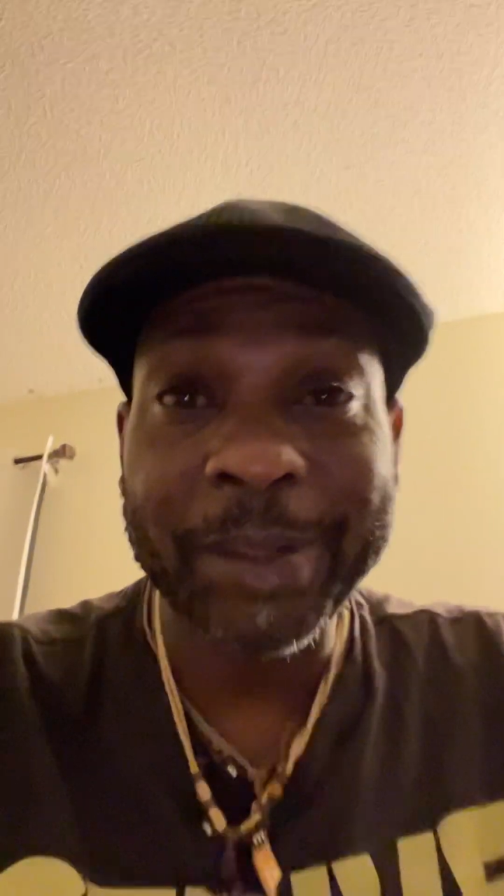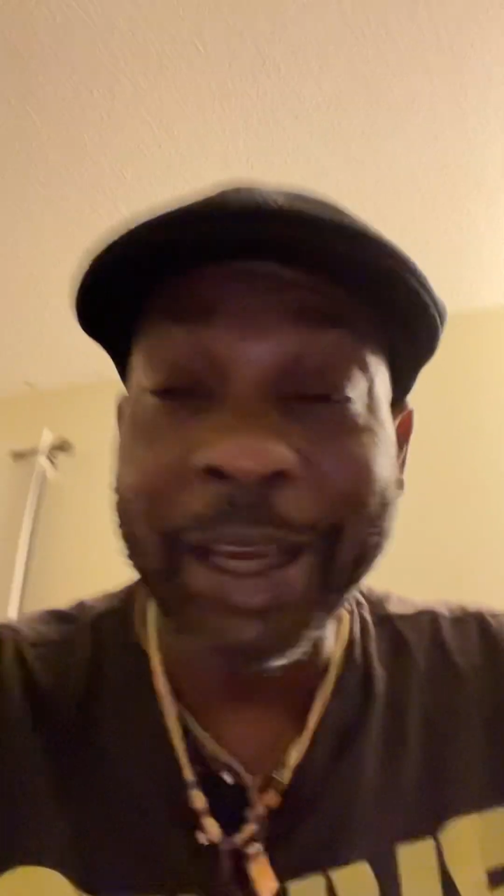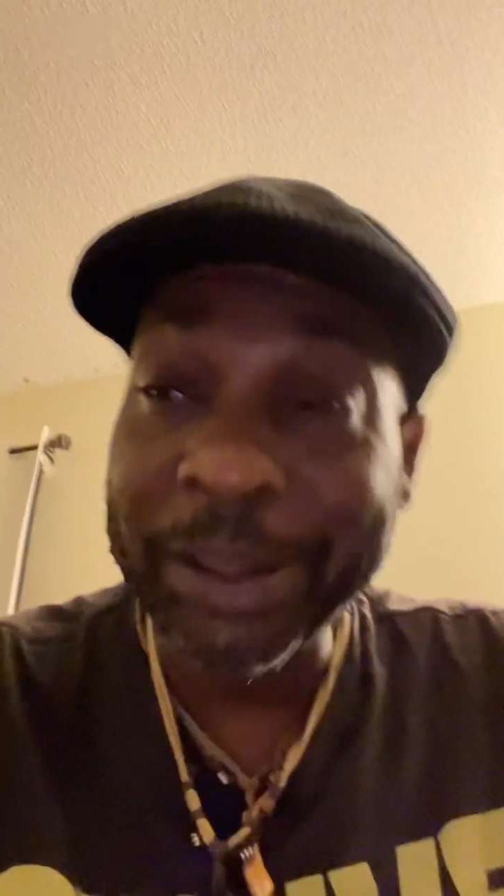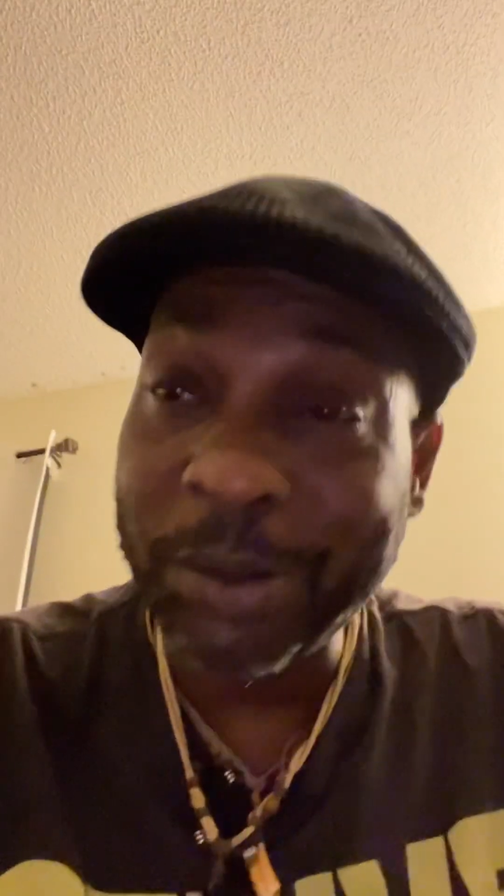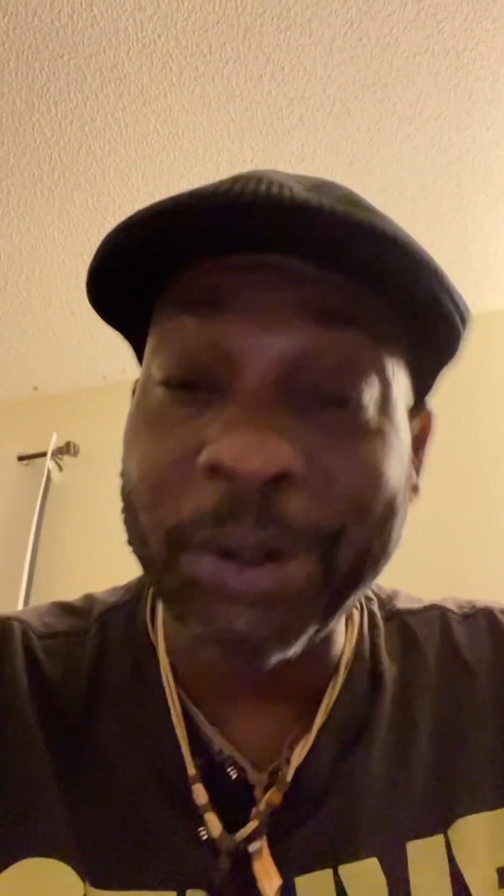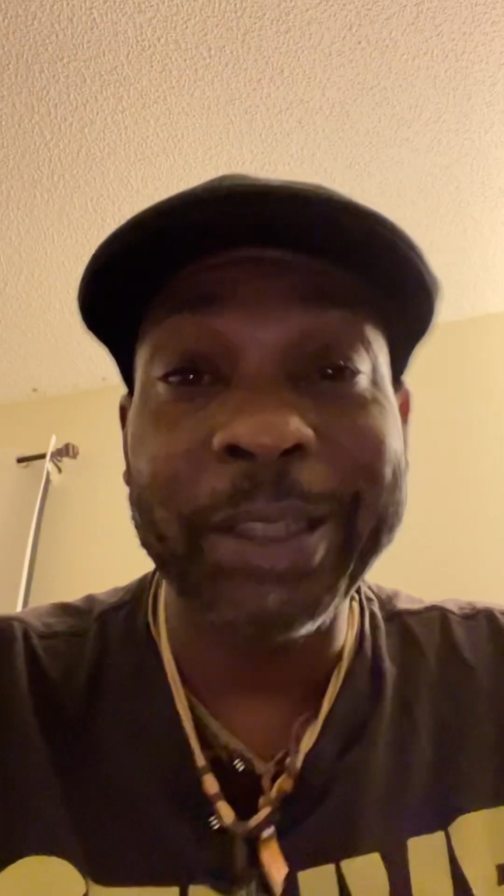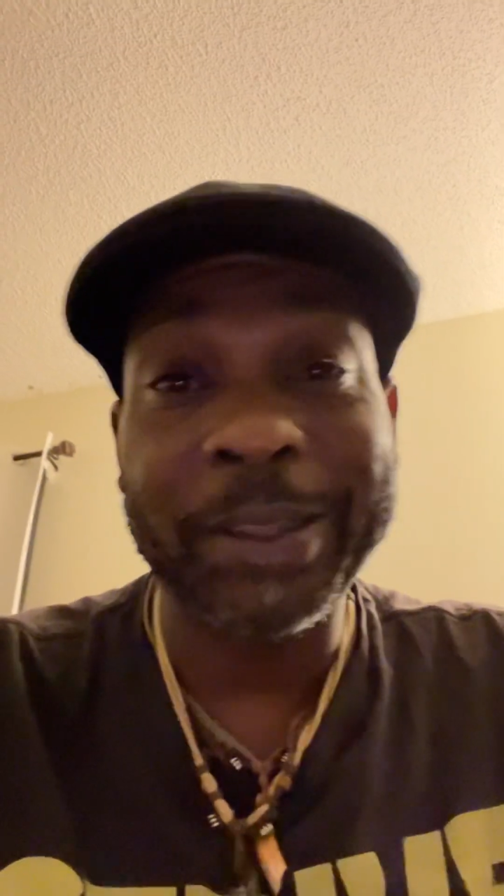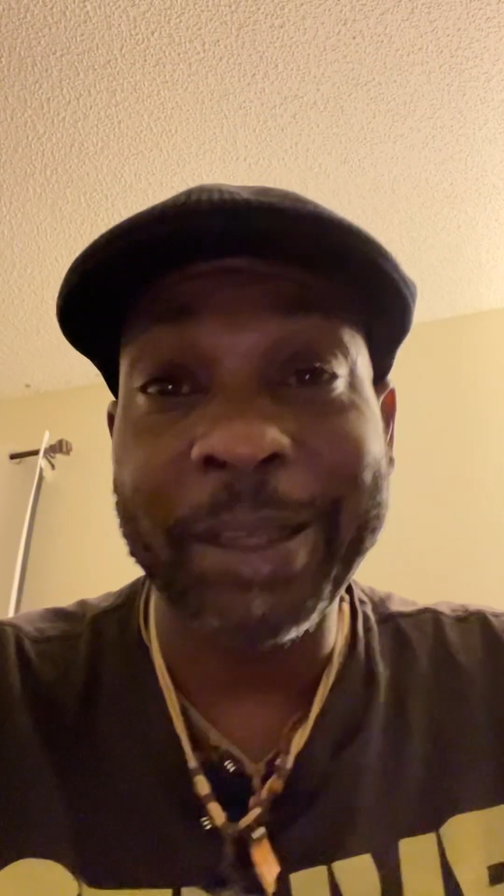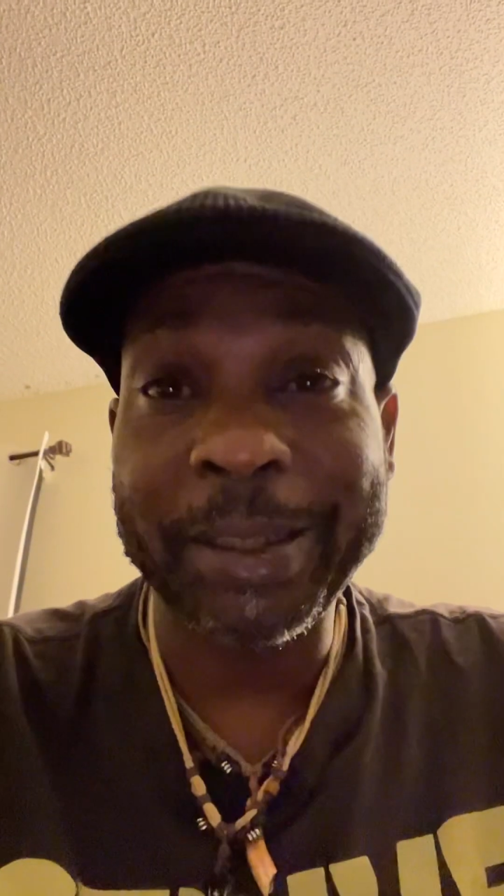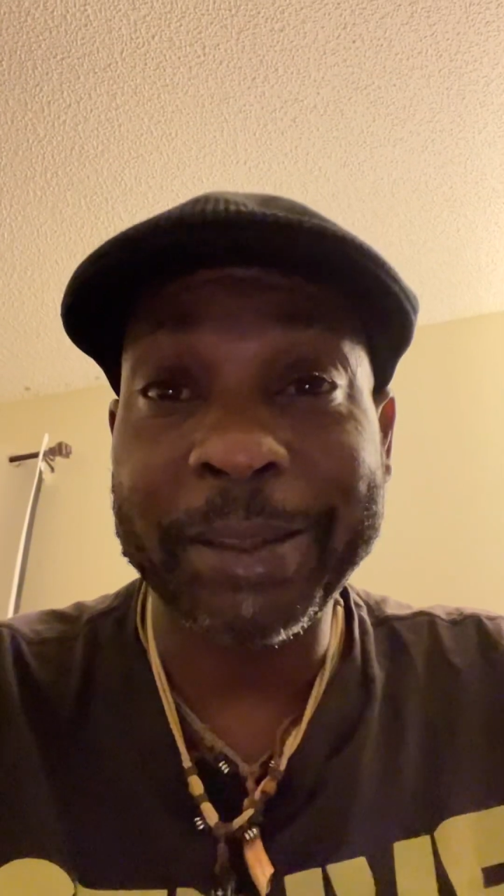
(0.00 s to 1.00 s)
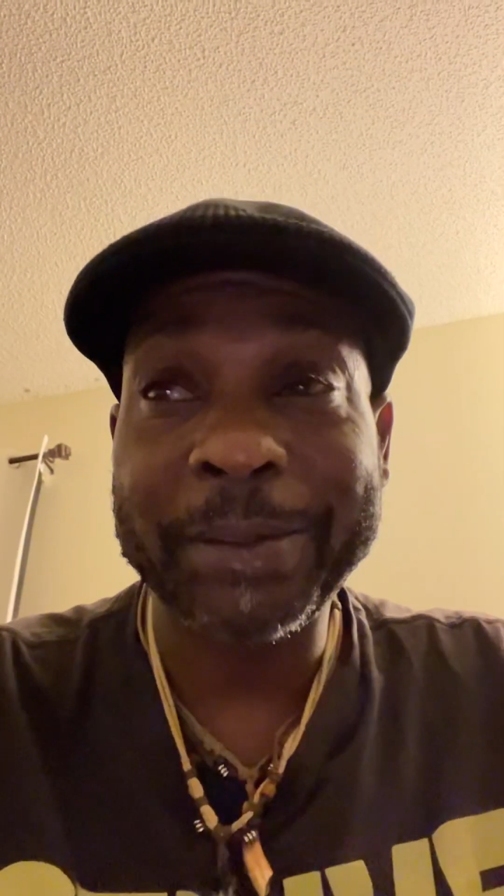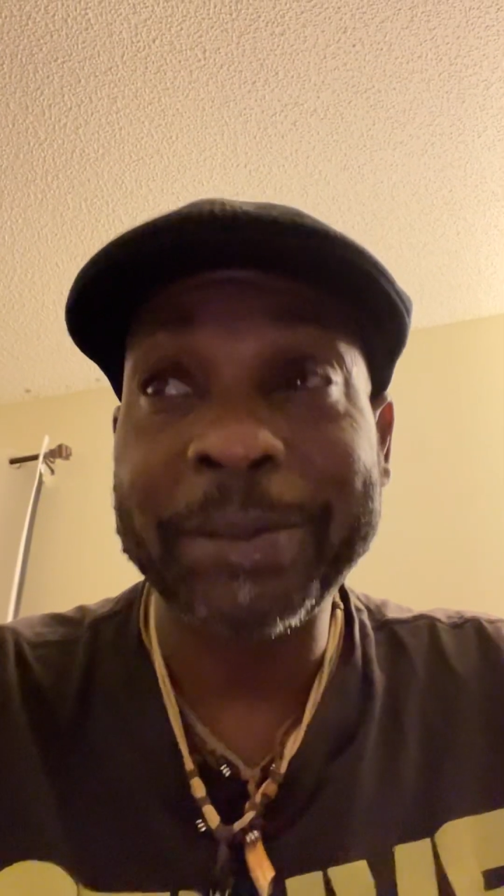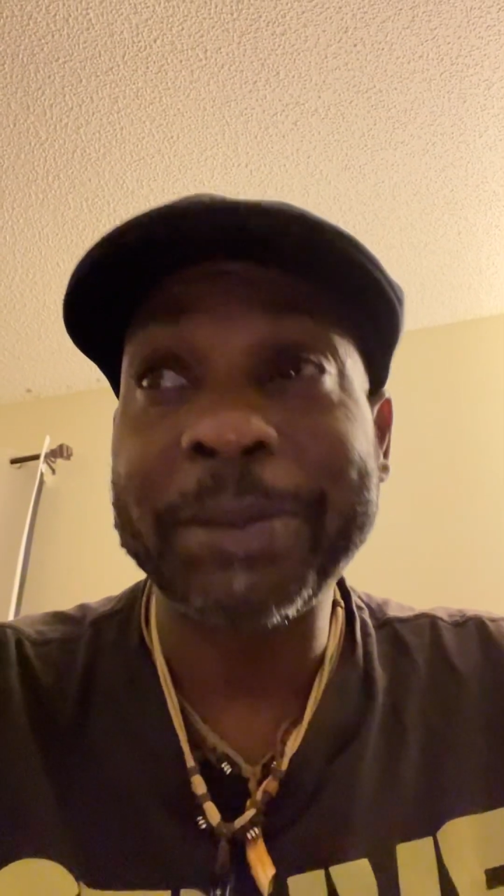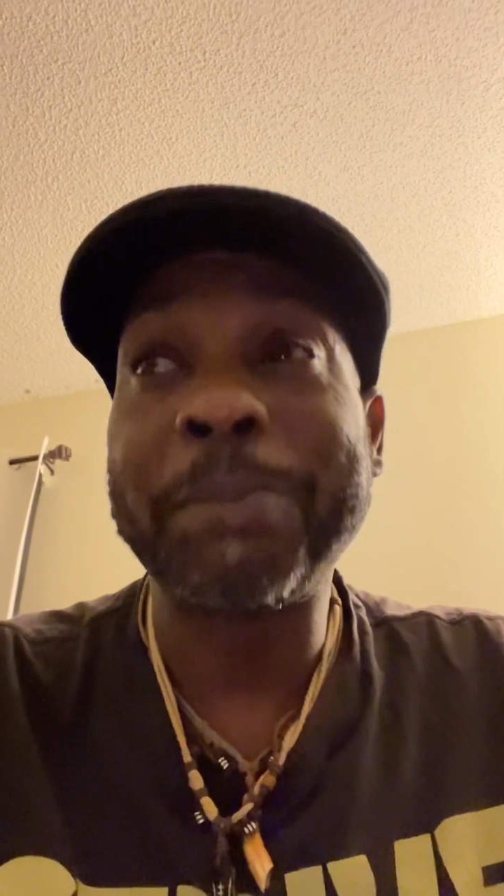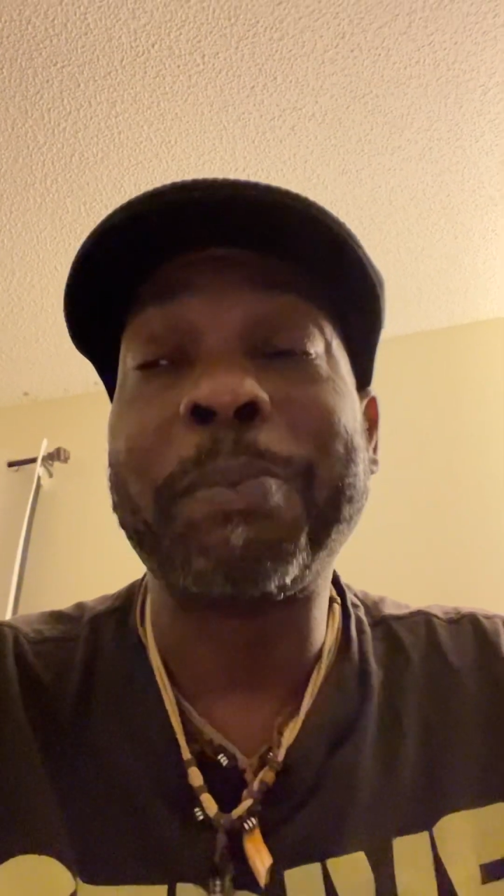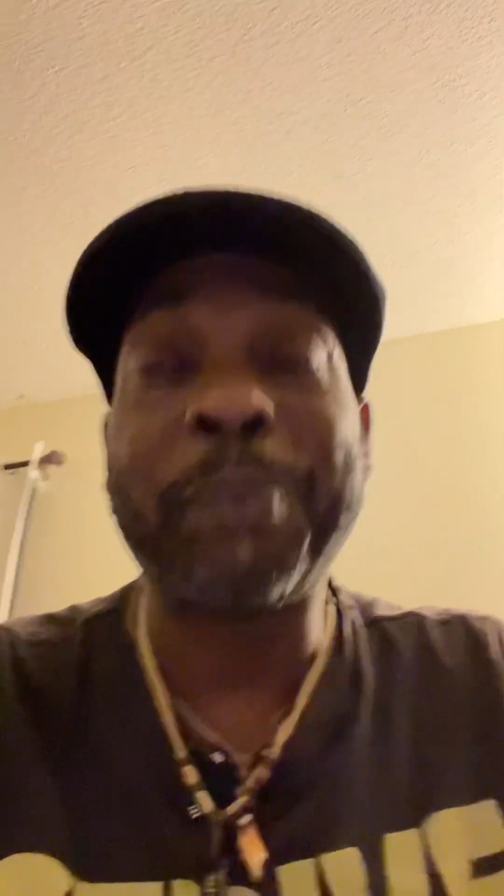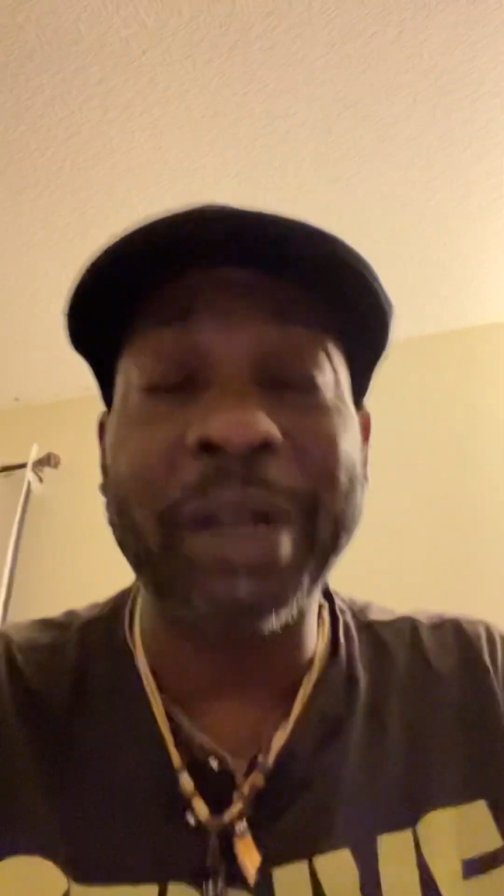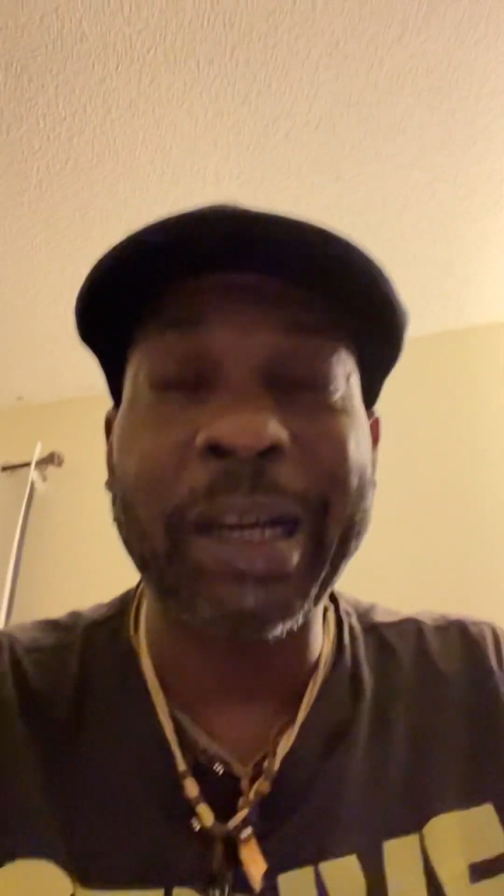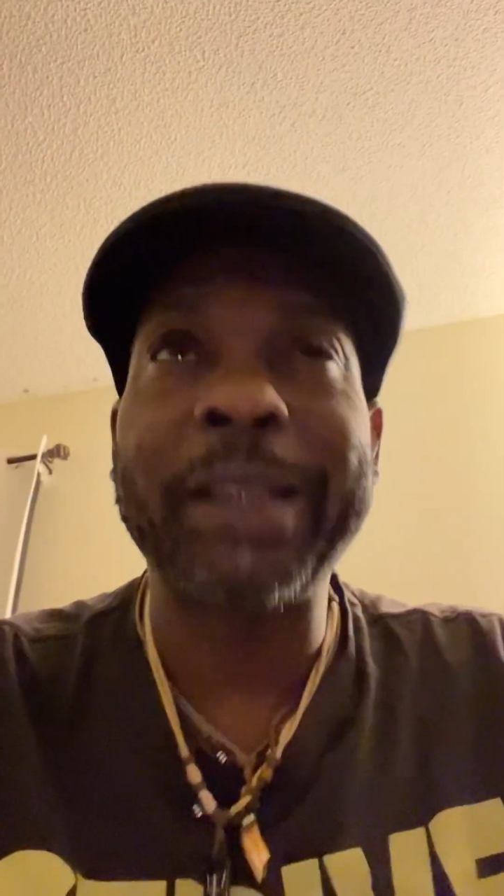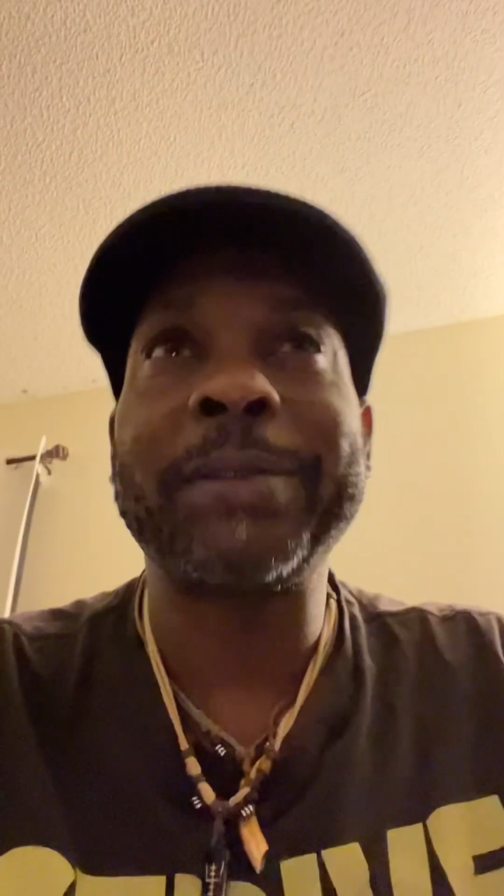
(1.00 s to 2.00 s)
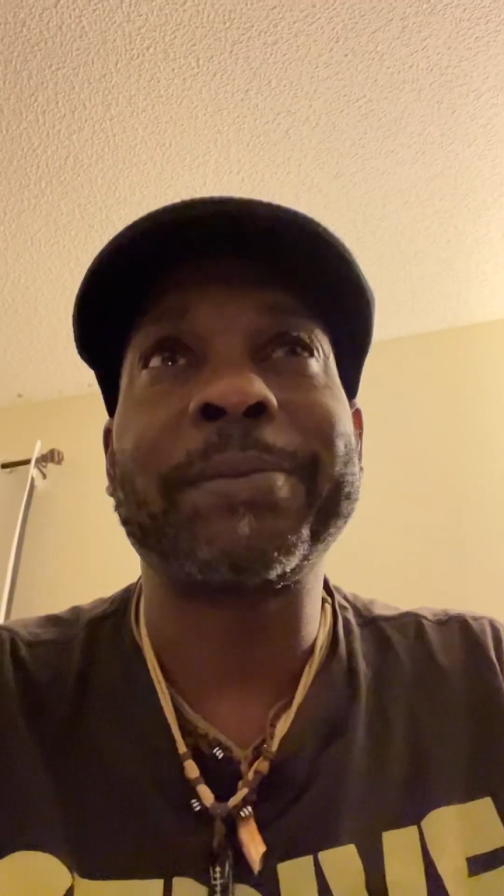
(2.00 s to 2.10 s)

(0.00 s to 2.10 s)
I thought he did. But